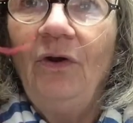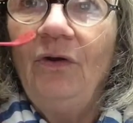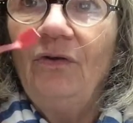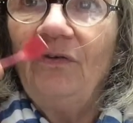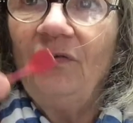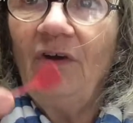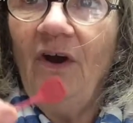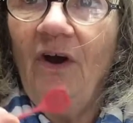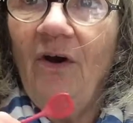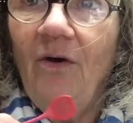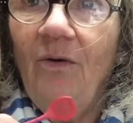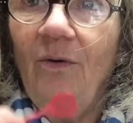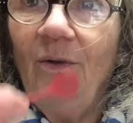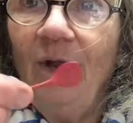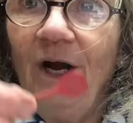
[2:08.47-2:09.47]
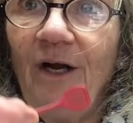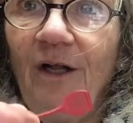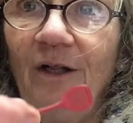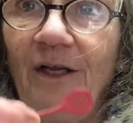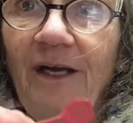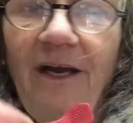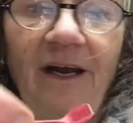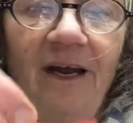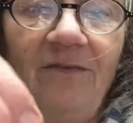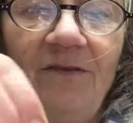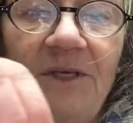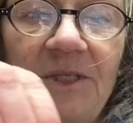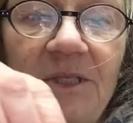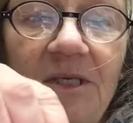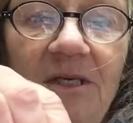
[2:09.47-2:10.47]
So, luckily, I have
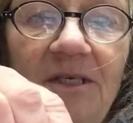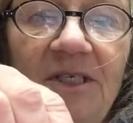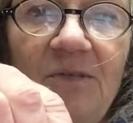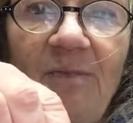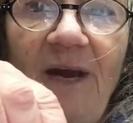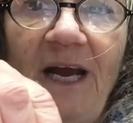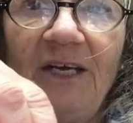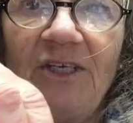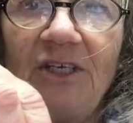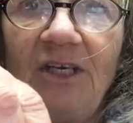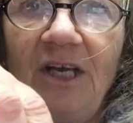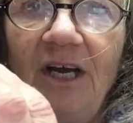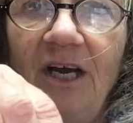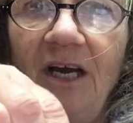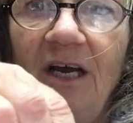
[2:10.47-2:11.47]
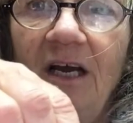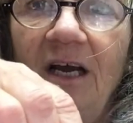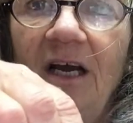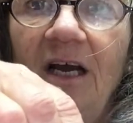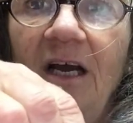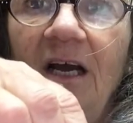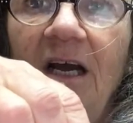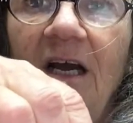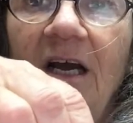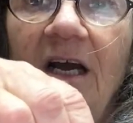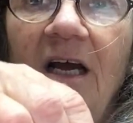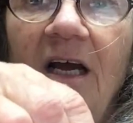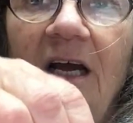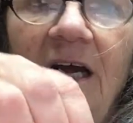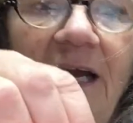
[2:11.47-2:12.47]
this little spatula
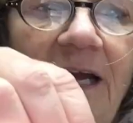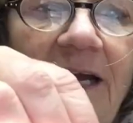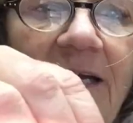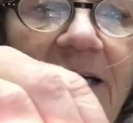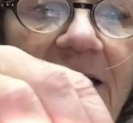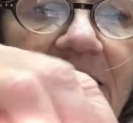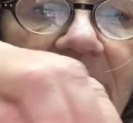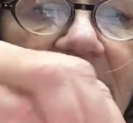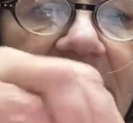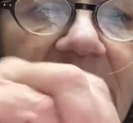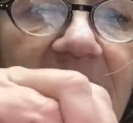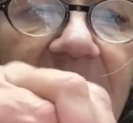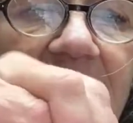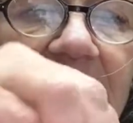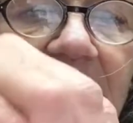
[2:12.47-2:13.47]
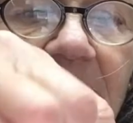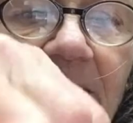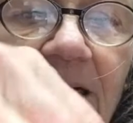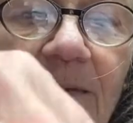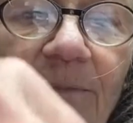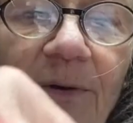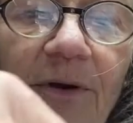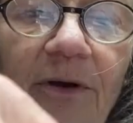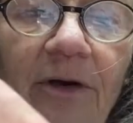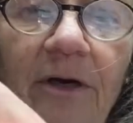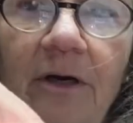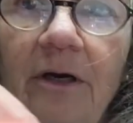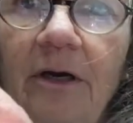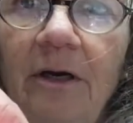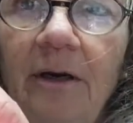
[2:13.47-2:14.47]
and a little teeny tiny
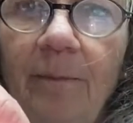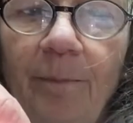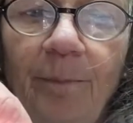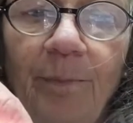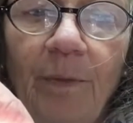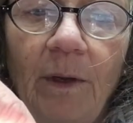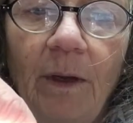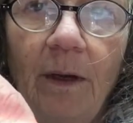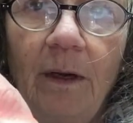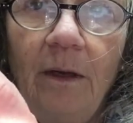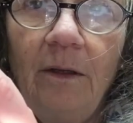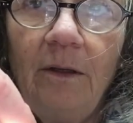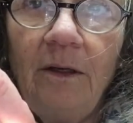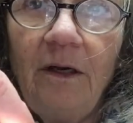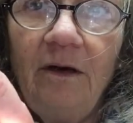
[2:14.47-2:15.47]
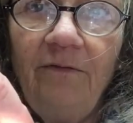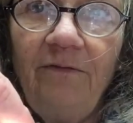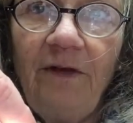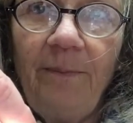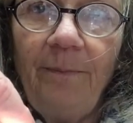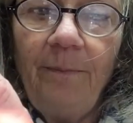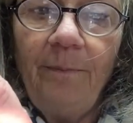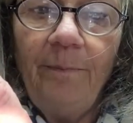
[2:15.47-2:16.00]
burger. Look, flip.